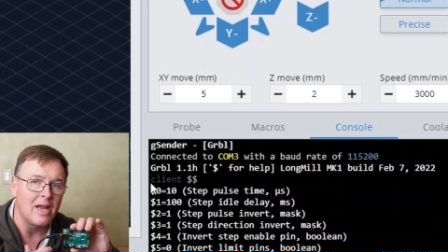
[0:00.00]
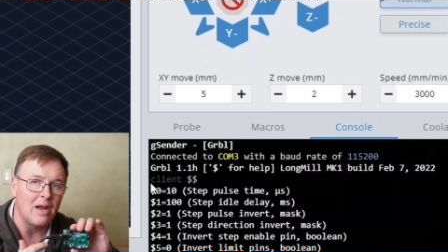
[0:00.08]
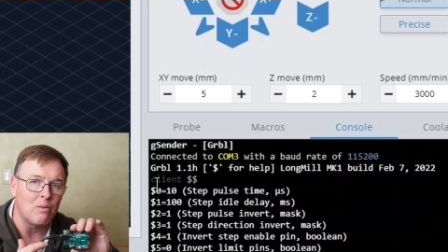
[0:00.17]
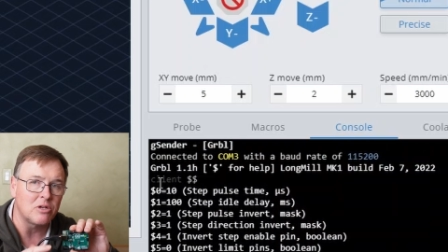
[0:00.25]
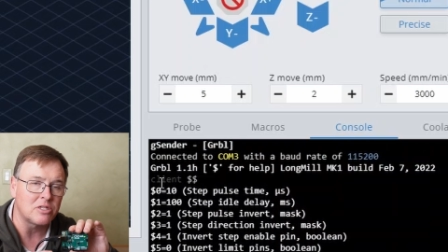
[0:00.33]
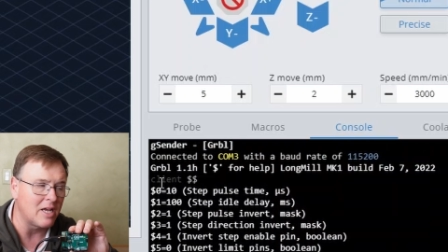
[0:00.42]

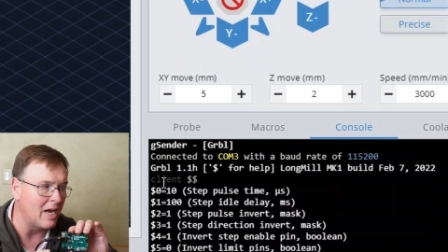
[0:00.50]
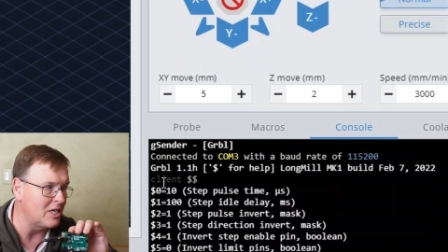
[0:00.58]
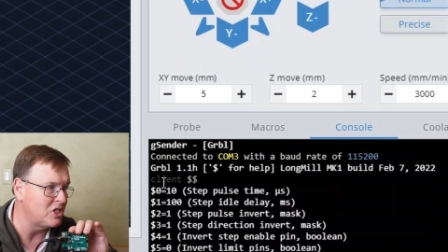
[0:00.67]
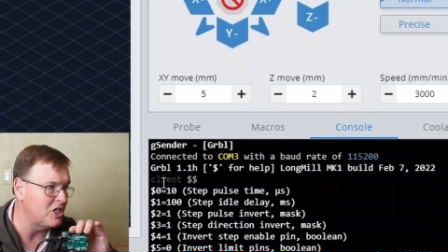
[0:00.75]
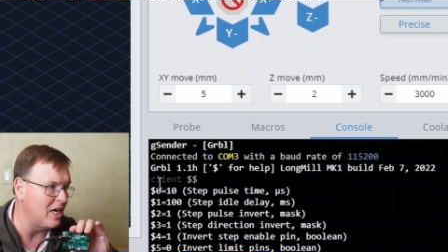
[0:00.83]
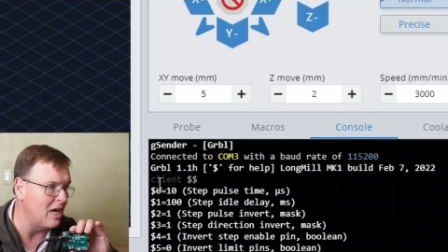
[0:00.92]
It will say
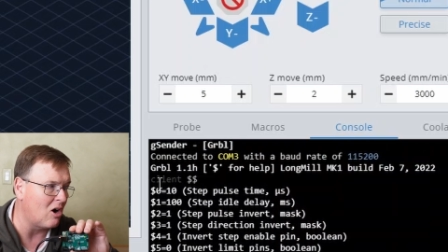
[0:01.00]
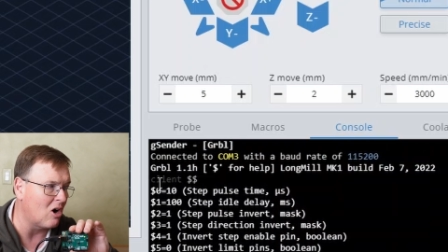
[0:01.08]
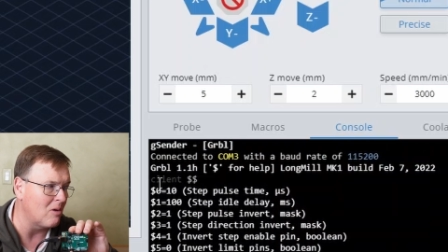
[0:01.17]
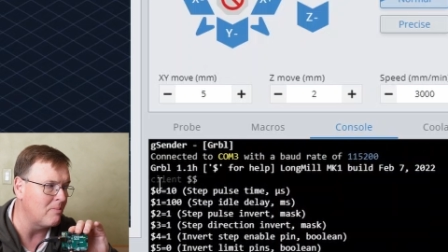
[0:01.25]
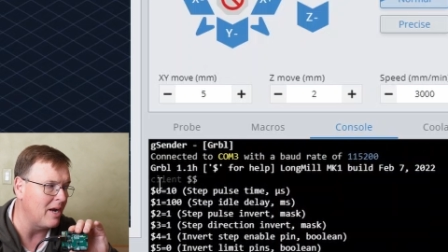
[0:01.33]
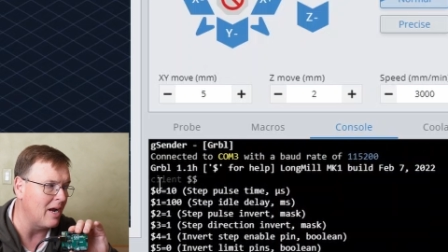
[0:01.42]
G
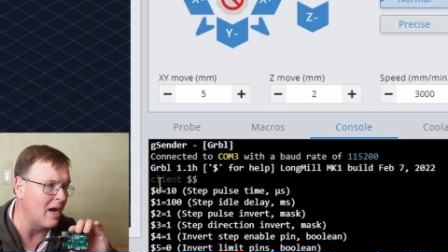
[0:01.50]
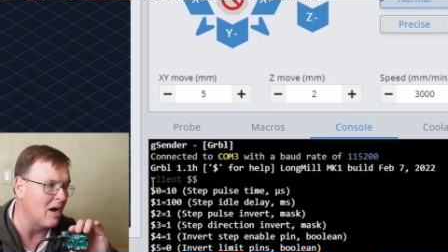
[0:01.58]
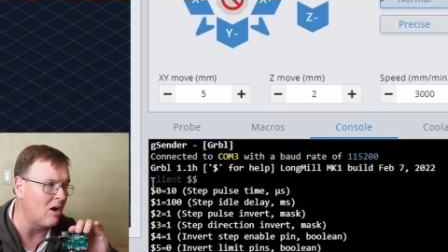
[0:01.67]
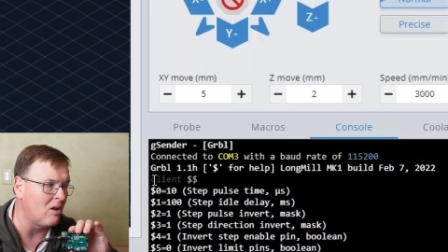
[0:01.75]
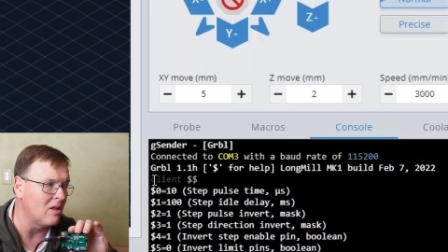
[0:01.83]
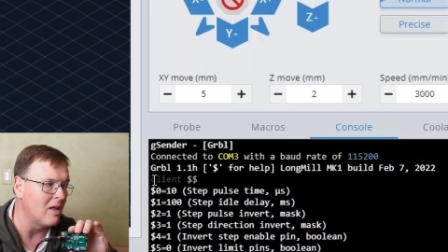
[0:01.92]
R B
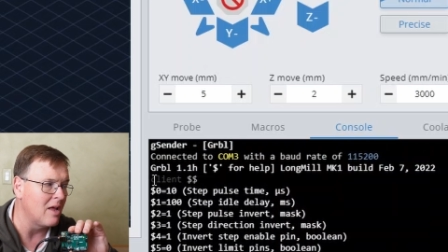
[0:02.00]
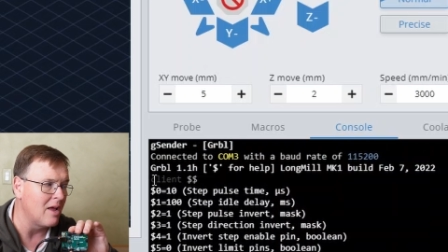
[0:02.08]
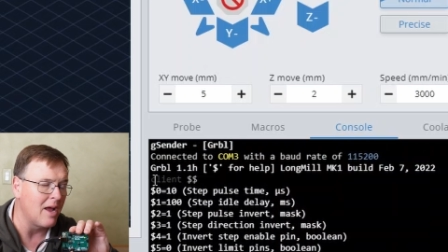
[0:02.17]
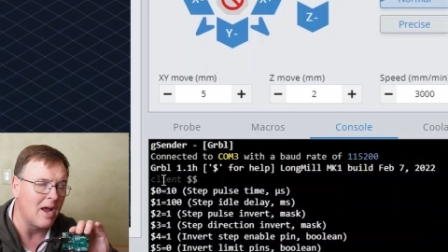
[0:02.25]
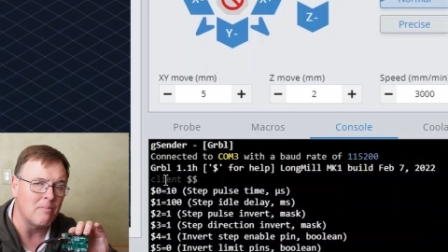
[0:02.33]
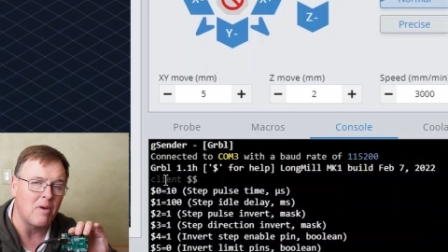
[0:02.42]
L,
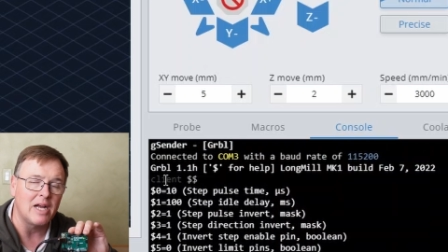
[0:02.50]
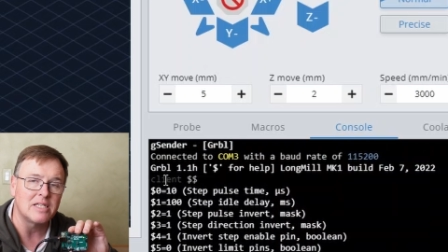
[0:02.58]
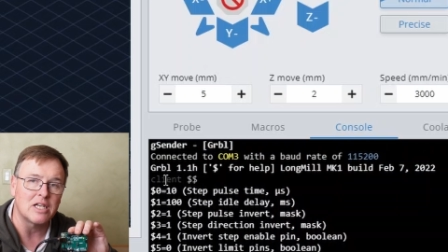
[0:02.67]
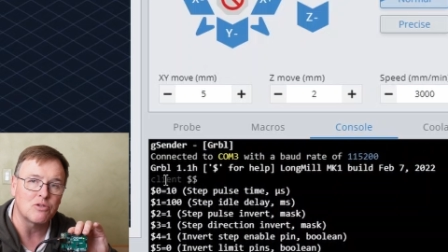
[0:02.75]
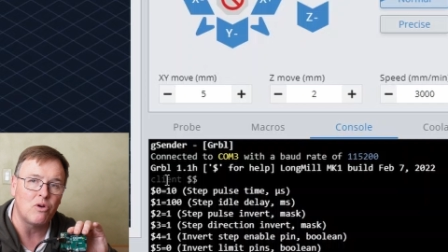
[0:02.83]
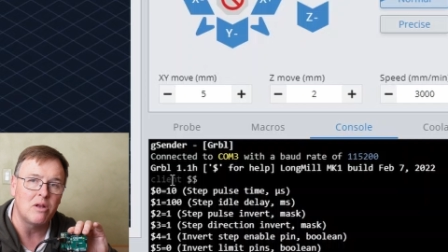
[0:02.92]
and mine
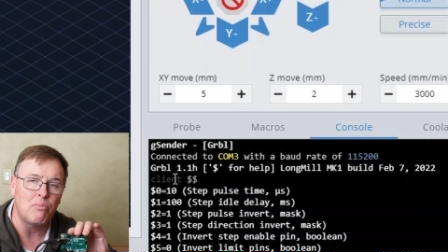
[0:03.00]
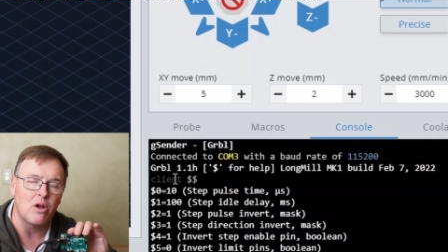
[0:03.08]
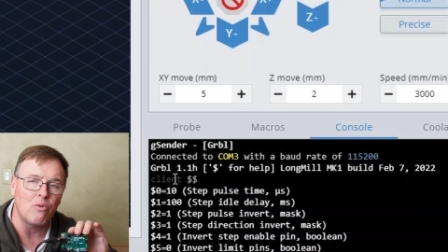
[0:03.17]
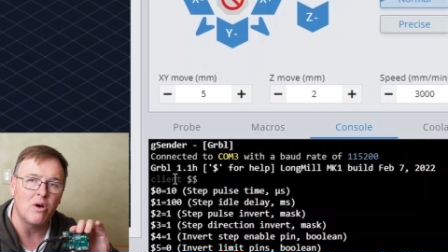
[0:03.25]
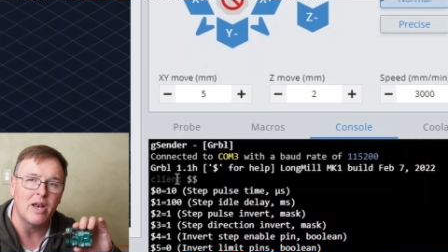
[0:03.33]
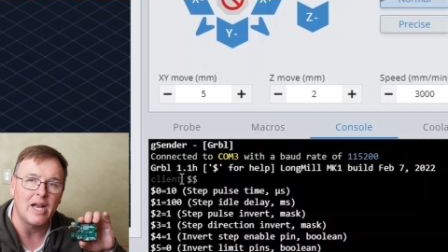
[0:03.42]
says one
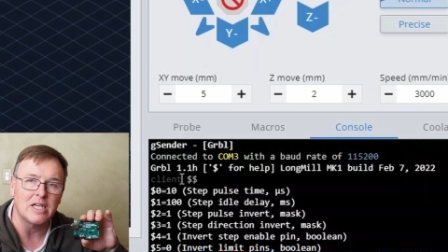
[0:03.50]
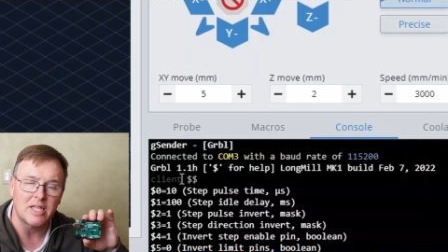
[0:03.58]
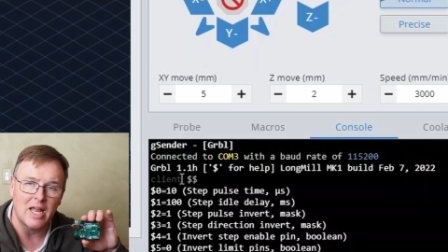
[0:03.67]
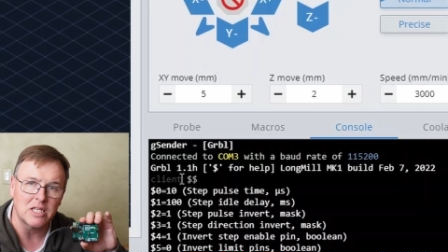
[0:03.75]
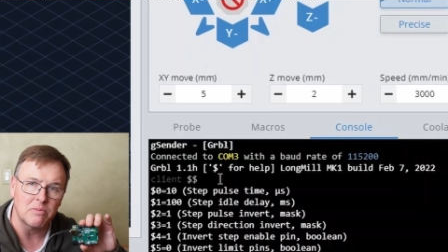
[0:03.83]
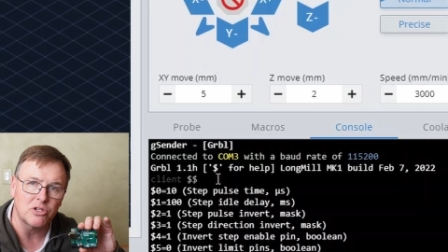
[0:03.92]
point one H.
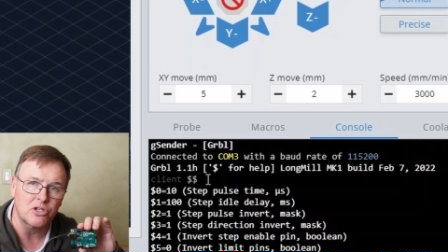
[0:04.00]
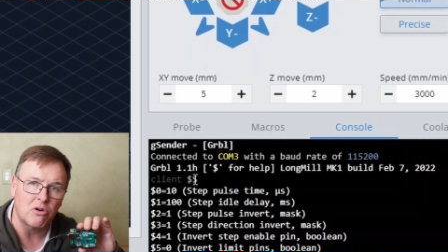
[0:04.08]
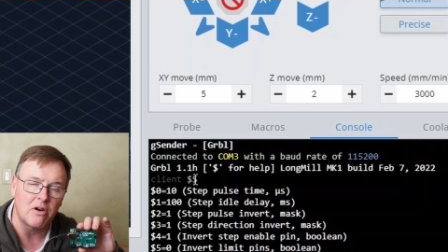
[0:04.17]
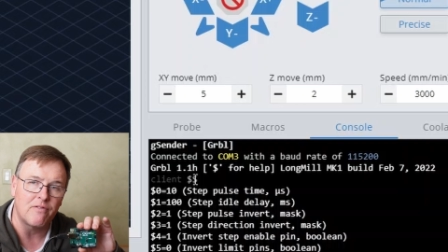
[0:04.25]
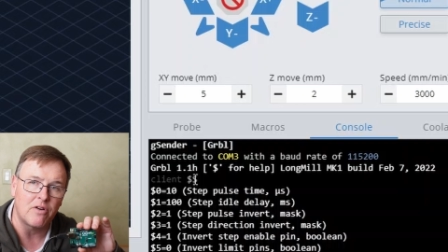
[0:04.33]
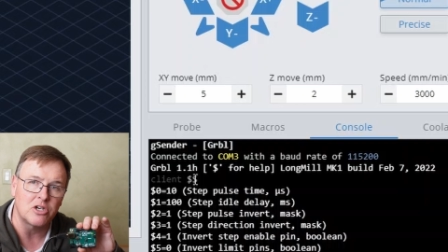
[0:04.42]
That is the most
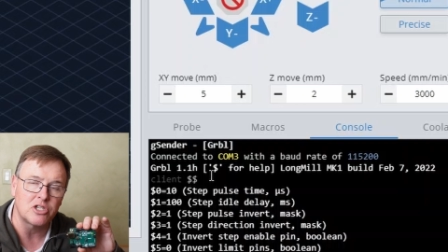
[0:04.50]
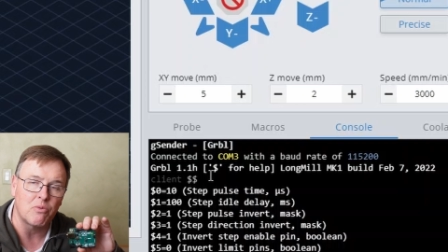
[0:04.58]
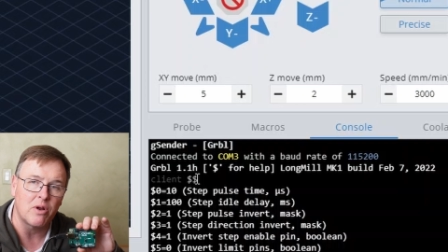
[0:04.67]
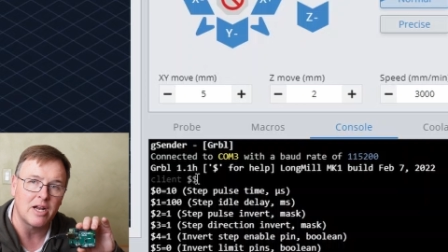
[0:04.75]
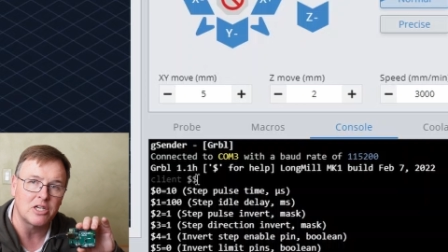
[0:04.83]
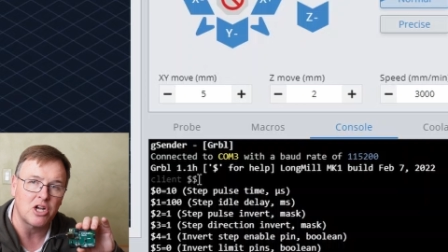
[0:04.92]
current version
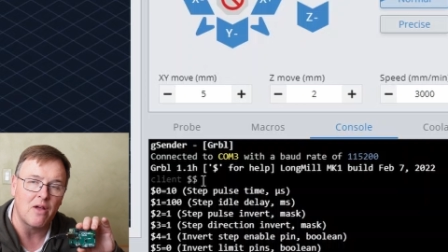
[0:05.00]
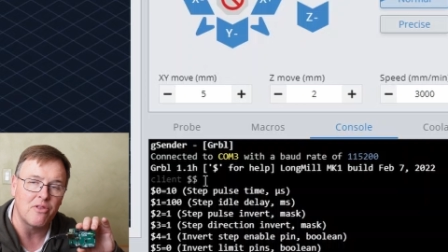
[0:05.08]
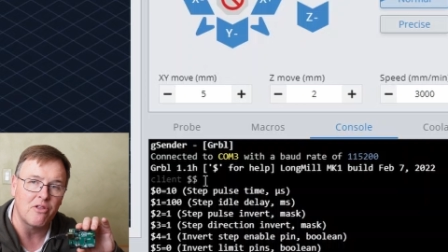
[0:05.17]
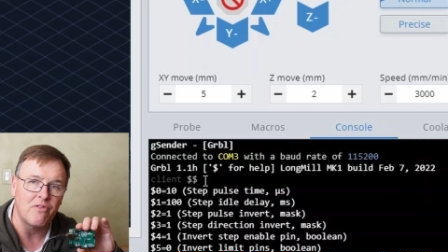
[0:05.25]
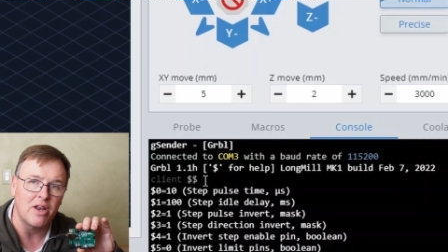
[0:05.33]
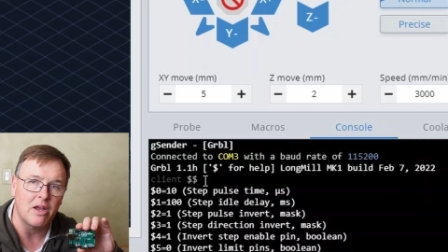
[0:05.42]
when I shot
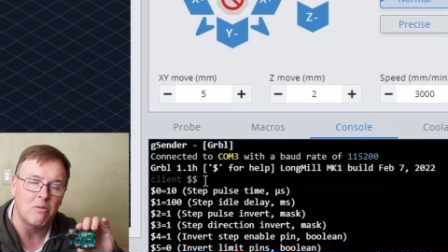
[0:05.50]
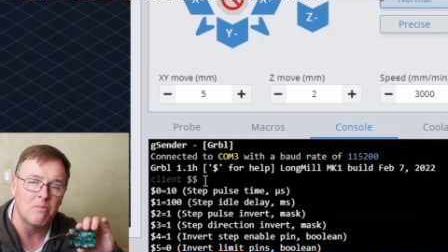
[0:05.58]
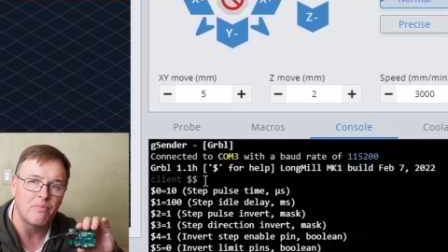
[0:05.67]
this video.